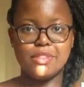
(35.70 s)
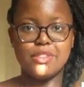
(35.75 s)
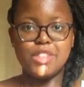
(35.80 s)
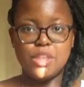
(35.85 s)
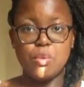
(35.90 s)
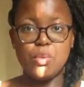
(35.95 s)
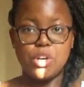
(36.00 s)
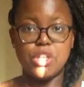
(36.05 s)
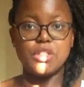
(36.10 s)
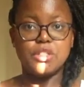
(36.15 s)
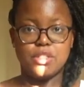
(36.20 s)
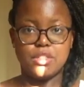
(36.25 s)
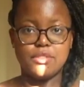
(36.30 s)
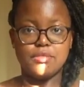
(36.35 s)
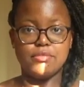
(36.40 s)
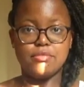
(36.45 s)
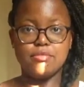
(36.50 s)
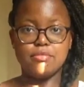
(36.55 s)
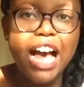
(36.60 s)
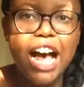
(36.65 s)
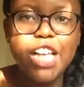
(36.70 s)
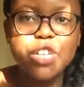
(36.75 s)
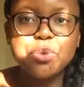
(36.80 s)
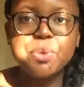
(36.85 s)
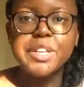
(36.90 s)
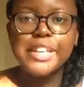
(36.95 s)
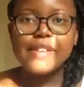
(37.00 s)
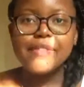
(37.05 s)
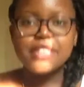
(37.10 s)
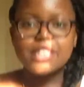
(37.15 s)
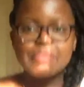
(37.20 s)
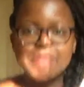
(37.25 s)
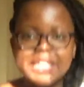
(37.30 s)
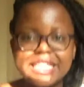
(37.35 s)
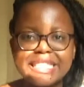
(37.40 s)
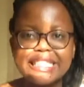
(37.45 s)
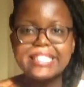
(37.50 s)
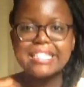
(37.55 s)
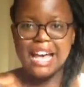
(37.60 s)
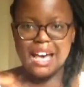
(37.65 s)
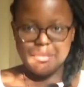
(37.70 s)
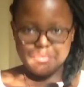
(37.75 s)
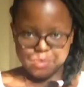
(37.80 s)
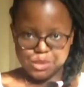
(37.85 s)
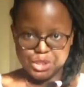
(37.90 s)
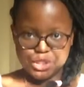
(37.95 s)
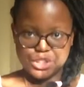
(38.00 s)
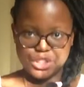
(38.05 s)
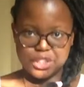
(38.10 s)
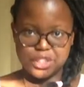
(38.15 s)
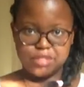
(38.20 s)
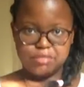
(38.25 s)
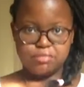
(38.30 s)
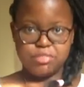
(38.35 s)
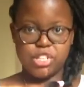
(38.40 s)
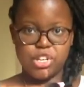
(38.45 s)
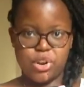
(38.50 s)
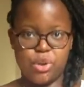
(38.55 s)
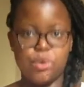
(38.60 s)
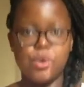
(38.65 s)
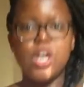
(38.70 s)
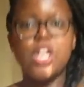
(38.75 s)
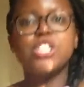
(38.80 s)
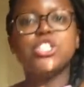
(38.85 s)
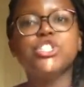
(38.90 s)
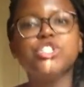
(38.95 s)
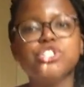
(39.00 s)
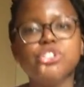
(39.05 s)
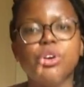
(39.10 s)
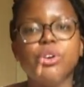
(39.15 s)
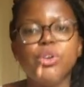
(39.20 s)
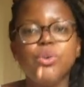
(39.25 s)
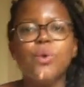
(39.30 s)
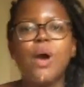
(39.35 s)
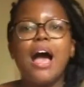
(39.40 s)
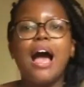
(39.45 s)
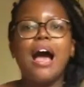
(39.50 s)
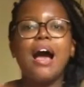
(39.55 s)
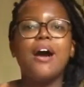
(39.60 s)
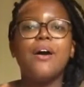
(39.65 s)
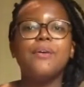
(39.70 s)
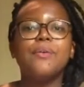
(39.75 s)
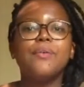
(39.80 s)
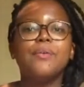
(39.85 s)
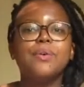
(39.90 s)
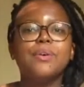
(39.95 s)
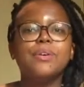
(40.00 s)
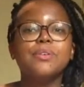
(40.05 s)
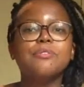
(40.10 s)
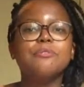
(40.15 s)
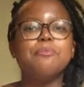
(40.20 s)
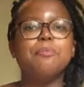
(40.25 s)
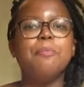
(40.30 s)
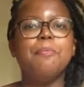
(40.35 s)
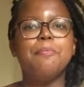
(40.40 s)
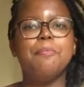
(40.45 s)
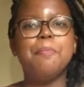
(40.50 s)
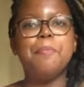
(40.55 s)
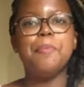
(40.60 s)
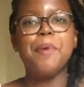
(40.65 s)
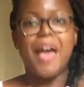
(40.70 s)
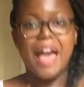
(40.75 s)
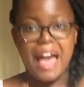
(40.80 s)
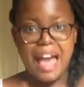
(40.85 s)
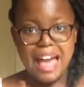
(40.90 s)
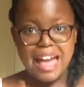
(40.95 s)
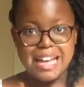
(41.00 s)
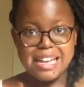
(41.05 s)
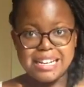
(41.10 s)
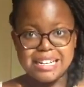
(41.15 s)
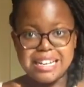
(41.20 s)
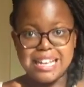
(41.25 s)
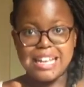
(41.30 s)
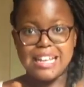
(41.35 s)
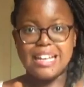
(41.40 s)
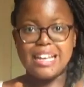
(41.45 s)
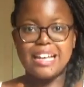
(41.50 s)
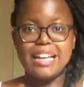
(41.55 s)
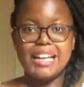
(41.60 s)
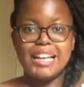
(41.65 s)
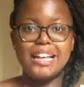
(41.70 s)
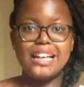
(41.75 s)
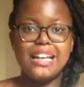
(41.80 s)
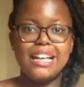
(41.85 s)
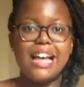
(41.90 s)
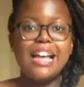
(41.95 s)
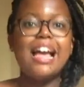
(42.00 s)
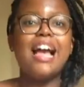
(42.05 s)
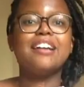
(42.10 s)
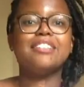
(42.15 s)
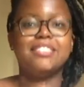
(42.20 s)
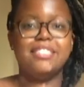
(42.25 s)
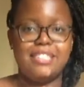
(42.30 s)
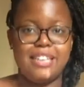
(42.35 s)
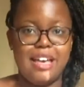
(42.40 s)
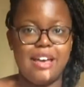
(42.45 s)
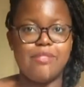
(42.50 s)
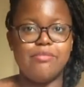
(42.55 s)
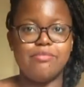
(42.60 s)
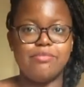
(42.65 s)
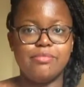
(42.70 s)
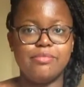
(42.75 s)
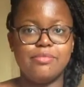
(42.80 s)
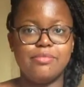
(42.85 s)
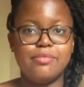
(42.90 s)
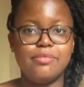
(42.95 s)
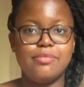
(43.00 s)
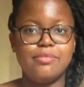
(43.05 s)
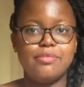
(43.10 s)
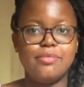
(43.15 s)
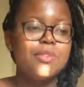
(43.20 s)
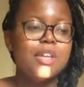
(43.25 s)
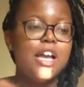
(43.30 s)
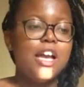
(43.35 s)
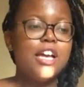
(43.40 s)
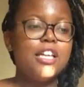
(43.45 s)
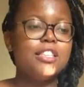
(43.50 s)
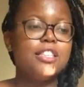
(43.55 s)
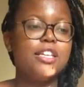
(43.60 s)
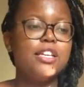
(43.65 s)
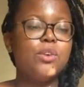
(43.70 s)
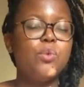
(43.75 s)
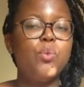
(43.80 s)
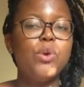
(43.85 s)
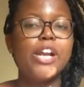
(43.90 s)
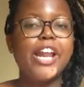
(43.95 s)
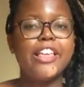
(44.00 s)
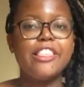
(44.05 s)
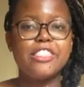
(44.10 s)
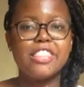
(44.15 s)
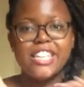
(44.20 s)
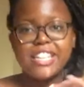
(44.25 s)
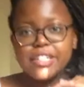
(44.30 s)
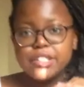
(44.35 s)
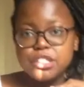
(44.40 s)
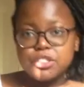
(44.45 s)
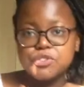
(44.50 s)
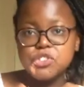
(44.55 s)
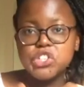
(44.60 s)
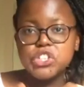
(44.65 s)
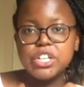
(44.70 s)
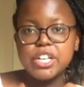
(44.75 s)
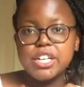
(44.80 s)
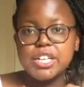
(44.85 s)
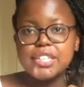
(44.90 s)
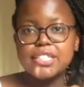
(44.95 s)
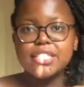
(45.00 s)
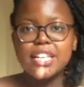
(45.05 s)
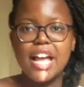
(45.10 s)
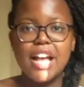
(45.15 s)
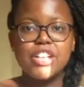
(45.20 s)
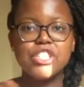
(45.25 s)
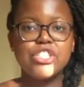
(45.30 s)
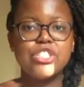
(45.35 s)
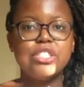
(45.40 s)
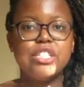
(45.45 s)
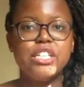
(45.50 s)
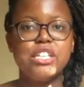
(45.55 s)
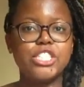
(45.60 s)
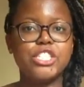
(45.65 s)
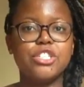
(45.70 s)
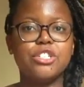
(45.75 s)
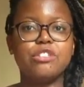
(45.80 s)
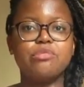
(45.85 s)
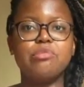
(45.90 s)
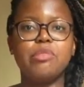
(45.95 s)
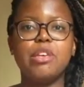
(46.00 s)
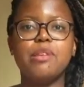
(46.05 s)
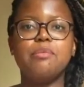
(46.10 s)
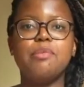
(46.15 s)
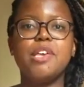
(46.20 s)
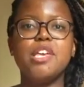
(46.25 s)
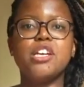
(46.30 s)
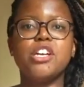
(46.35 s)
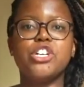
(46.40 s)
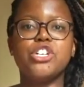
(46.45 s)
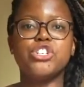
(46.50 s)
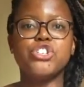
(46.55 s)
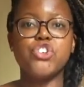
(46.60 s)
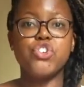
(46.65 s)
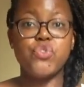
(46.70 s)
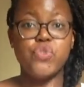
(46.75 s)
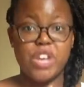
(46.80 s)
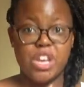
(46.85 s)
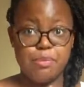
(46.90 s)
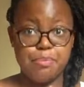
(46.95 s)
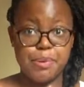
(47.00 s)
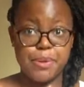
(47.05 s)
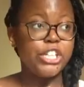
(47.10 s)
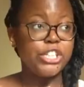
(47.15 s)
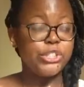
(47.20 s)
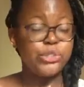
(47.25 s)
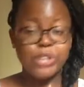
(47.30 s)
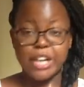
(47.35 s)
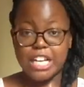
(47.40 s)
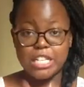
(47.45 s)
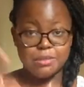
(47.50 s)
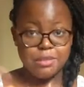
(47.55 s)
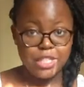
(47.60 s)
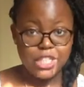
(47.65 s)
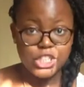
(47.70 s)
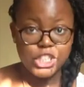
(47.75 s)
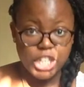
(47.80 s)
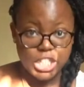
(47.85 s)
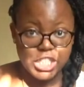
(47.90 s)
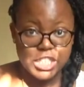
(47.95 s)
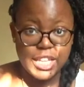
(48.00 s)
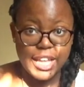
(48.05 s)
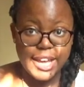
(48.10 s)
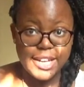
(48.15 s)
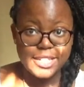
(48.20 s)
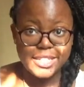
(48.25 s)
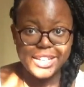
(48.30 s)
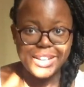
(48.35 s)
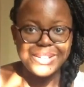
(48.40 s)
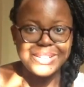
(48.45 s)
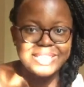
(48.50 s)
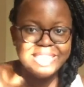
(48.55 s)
The worst. I just want to give you some examples, you know, to show you how bad I actually am. I think what I think is flirting is actually just me being a creep. You guys be the judge of that,